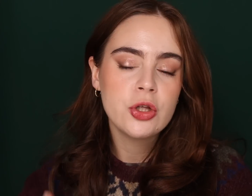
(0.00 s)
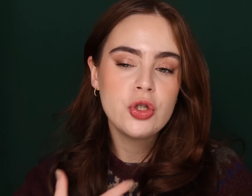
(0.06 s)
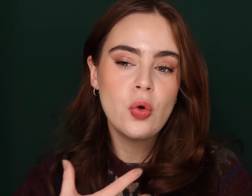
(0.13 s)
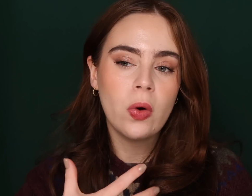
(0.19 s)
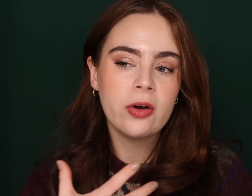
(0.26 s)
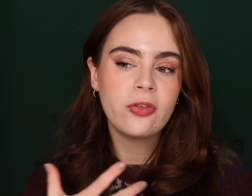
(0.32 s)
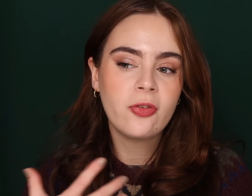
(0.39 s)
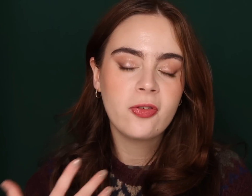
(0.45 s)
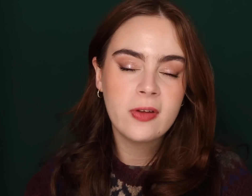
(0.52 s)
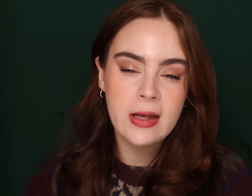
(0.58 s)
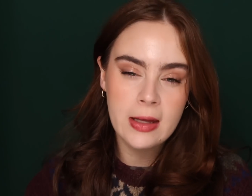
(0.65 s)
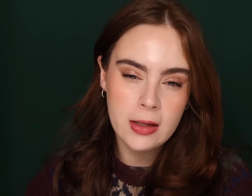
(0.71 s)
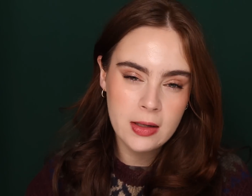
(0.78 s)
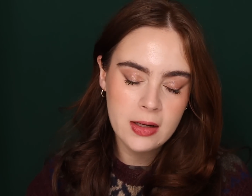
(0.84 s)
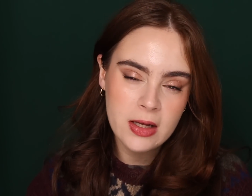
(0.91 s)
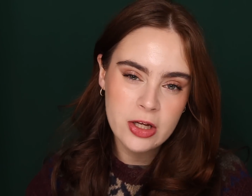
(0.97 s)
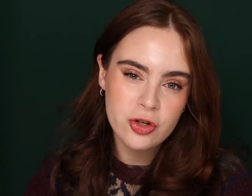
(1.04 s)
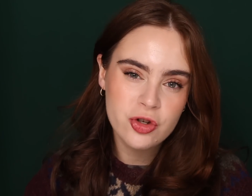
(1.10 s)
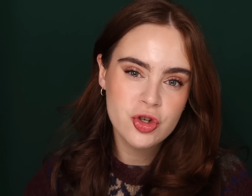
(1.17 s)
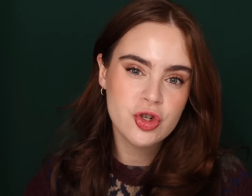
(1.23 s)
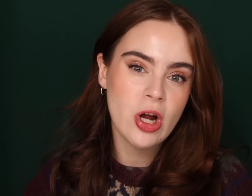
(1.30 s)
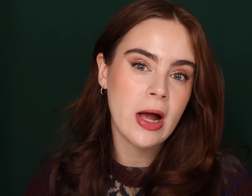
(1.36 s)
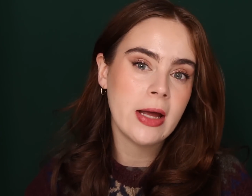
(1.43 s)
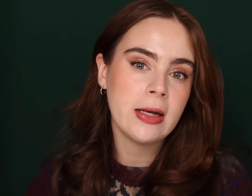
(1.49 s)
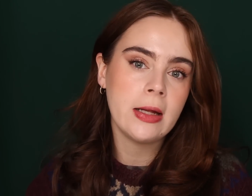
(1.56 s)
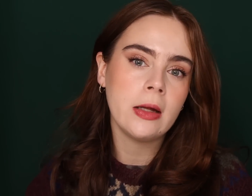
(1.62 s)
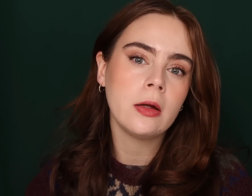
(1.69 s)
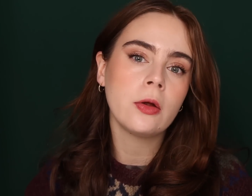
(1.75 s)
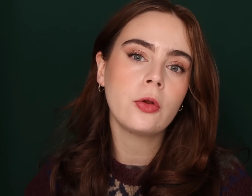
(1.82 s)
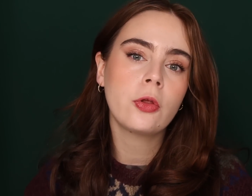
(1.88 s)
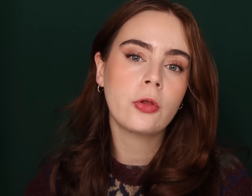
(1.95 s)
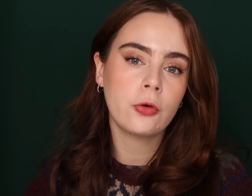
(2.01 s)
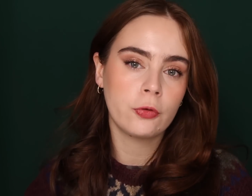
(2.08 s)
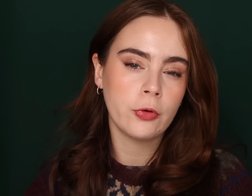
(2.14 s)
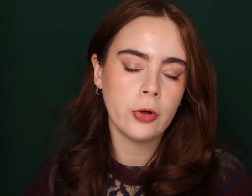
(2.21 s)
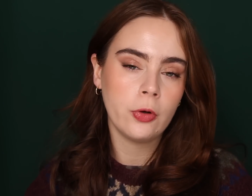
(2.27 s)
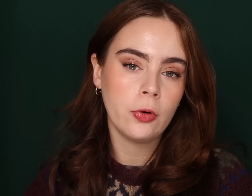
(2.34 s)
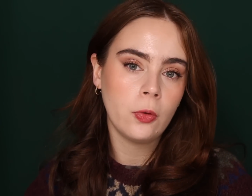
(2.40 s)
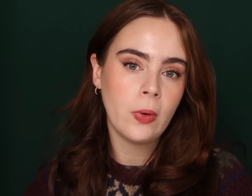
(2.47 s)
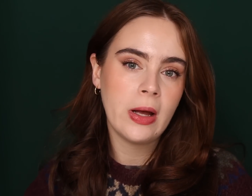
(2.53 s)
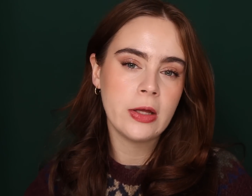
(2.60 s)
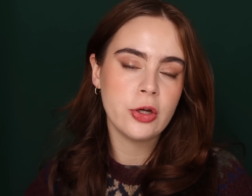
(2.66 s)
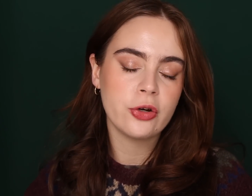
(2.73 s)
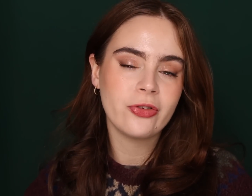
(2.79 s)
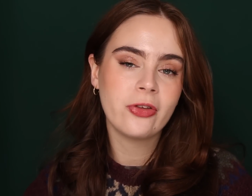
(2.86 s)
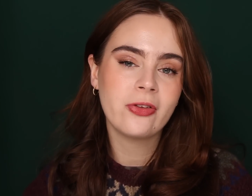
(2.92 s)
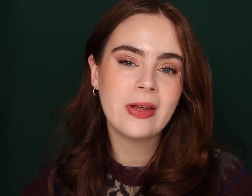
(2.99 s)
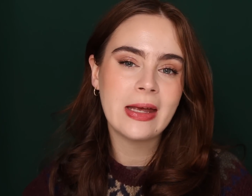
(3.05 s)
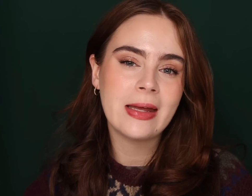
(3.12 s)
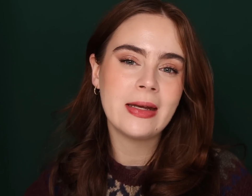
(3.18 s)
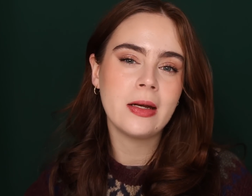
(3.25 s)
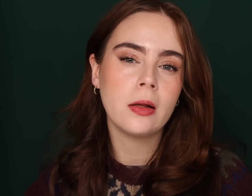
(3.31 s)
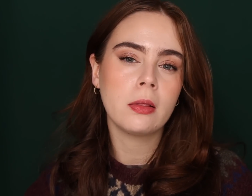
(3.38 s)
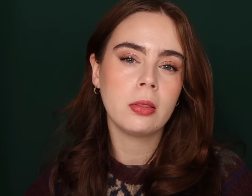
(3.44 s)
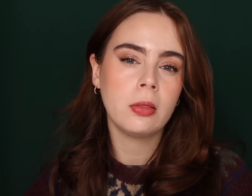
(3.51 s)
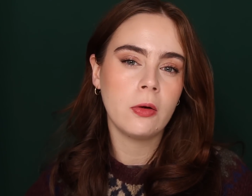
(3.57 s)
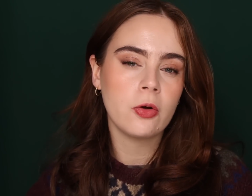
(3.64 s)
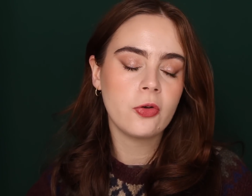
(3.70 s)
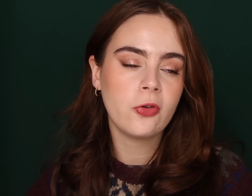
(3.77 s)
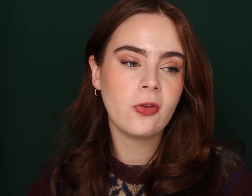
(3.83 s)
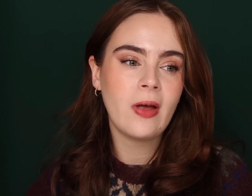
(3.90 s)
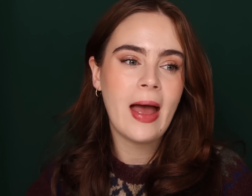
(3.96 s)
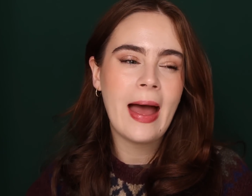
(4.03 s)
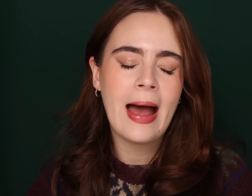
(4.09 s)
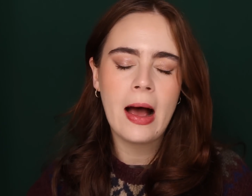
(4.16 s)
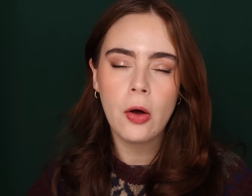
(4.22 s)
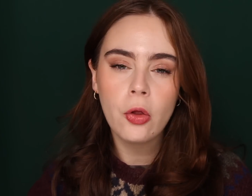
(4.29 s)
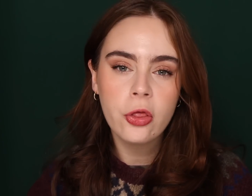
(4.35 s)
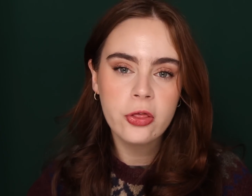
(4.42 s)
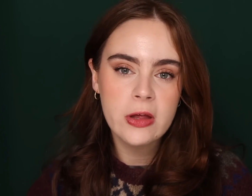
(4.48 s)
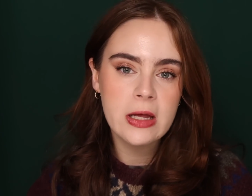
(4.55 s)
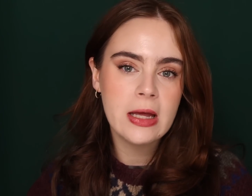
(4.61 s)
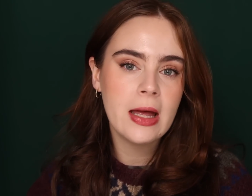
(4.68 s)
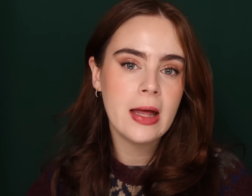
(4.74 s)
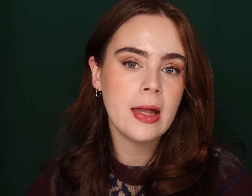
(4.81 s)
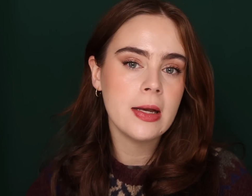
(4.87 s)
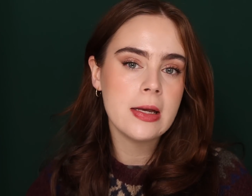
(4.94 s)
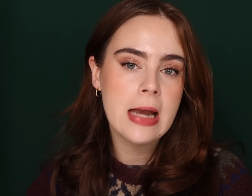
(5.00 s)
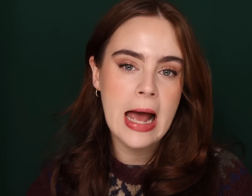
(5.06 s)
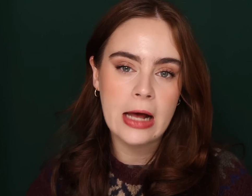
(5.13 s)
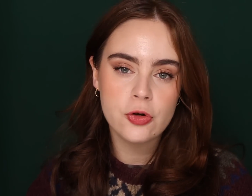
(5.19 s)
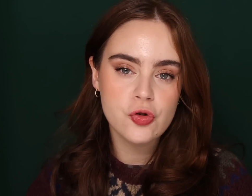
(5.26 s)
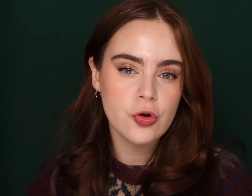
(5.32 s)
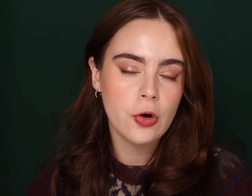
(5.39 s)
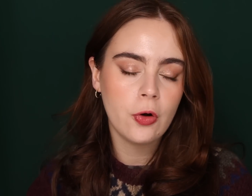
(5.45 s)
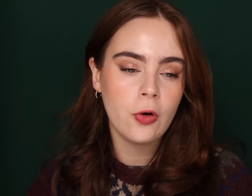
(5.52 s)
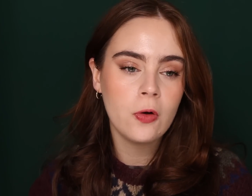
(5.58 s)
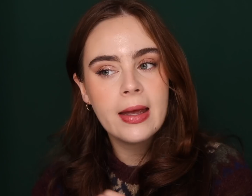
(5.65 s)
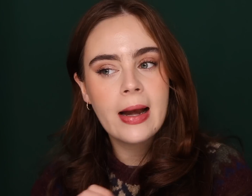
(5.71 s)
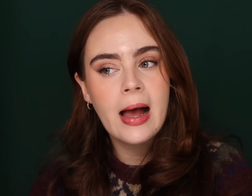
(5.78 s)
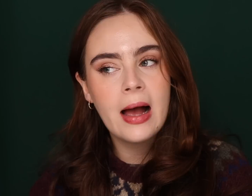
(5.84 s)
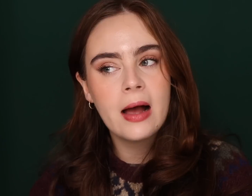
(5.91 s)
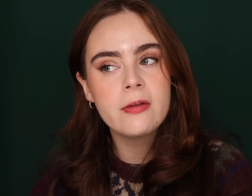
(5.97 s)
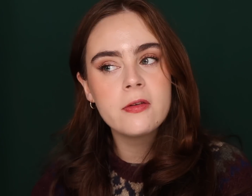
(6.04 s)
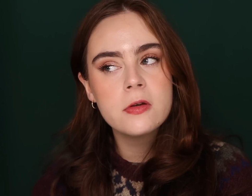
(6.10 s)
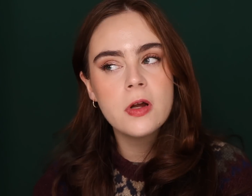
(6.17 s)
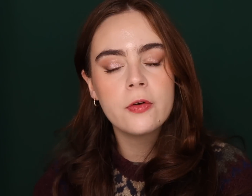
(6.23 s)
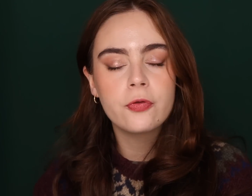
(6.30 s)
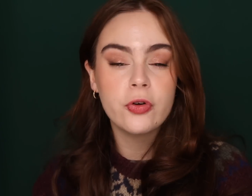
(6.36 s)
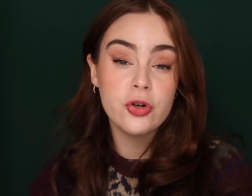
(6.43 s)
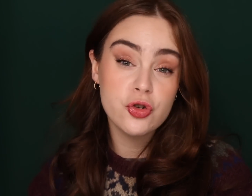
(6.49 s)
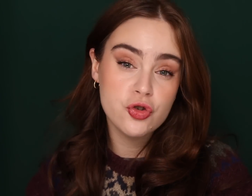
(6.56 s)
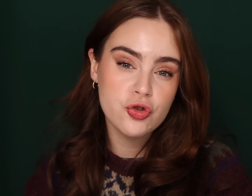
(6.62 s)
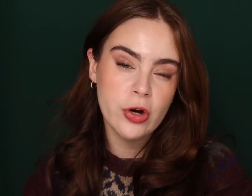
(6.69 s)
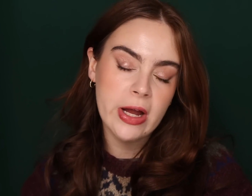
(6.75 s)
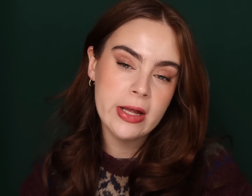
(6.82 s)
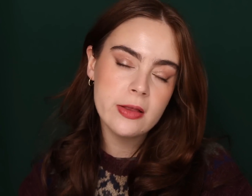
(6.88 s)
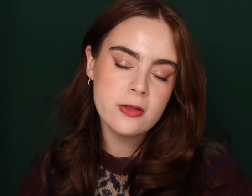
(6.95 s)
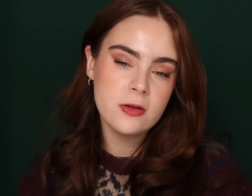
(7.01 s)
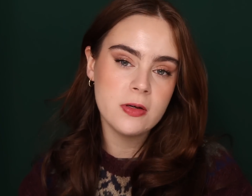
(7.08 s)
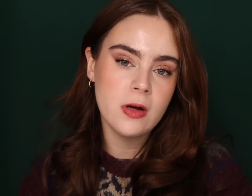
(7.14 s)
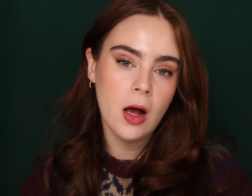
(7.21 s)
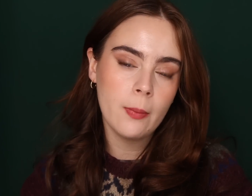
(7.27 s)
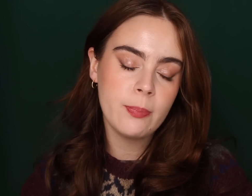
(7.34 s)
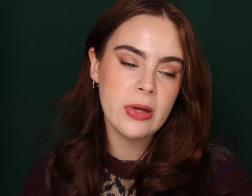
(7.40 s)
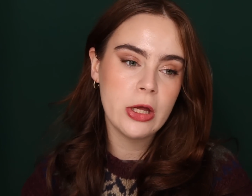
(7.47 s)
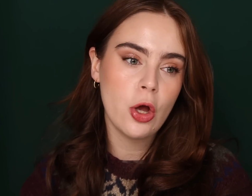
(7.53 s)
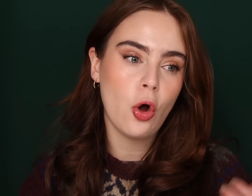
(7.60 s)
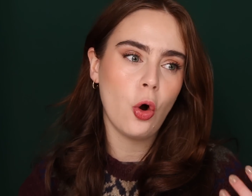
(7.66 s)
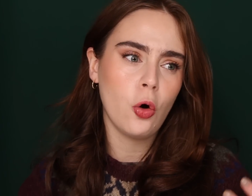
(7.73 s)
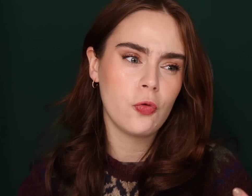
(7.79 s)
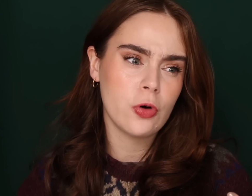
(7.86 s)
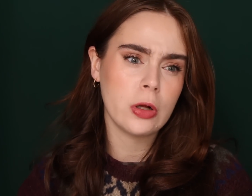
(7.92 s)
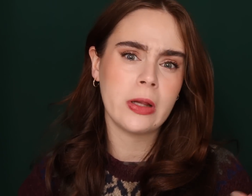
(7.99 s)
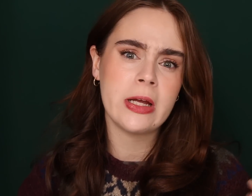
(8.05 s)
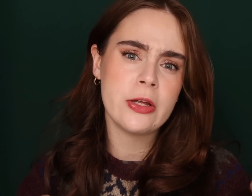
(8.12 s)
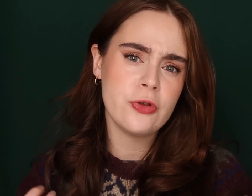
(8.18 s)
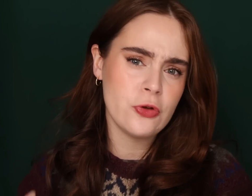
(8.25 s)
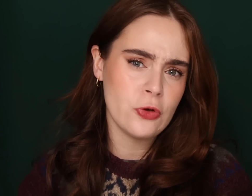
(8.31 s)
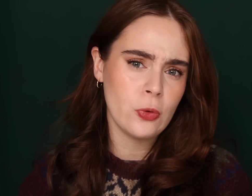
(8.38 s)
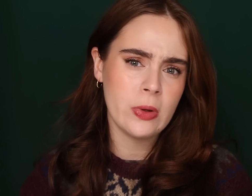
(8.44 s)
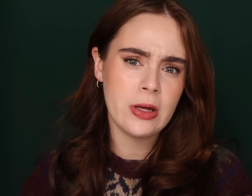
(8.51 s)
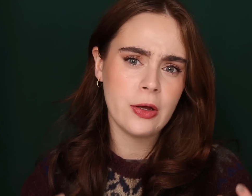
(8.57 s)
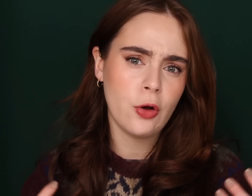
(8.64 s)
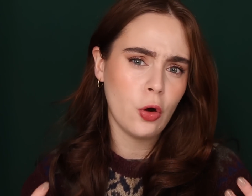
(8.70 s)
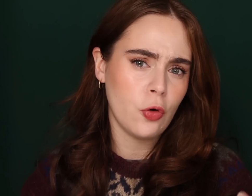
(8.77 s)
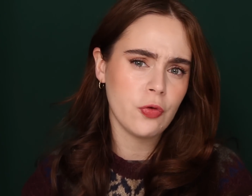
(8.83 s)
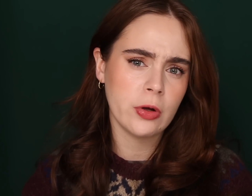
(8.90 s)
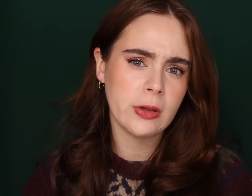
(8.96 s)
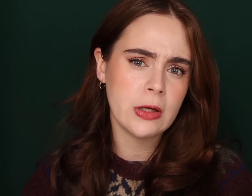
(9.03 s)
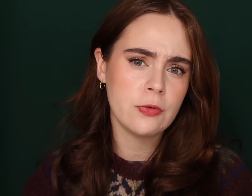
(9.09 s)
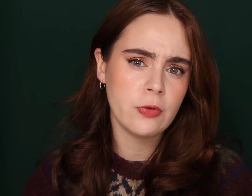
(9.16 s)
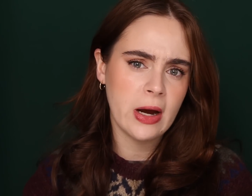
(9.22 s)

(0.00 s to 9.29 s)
your skin is shining through and your skin looks healthy and natural. It has enough restraint to not be overly dewy, overly